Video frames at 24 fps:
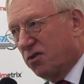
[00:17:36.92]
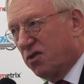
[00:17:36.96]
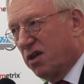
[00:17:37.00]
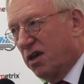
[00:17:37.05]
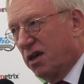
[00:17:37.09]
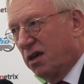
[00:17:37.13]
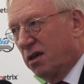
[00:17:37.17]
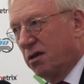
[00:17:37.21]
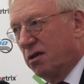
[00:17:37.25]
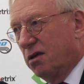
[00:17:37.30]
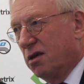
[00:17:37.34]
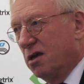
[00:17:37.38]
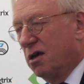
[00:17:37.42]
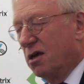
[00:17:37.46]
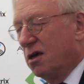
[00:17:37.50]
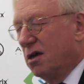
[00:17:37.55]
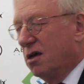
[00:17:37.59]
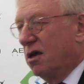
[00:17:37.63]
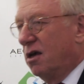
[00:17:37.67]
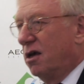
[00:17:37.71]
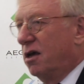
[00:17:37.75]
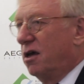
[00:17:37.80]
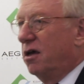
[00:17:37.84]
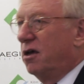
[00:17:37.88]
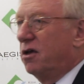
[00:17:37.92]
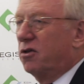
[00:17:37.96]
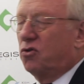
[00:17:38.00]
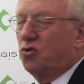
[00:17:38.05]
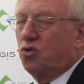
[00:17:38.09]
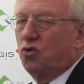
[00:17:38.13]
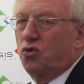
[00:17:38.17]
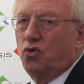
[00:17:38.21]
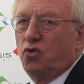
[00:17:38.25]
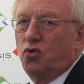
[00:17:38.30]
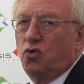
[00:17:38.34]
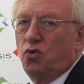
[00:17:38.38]
thing
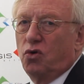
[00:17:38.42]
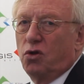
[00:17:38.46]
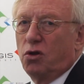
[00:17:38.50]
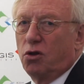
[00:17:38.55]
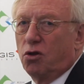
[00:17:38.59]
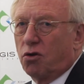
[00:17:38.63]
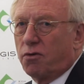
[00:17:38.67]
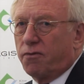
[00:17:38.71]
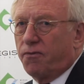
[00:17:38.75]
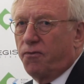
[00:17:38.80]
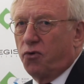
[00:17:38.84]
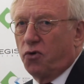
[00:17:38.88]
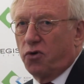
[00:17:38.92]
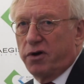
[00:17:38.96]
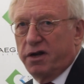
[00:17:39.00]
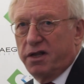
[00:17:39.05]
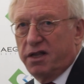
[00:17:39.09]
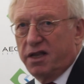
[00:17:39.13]
to look for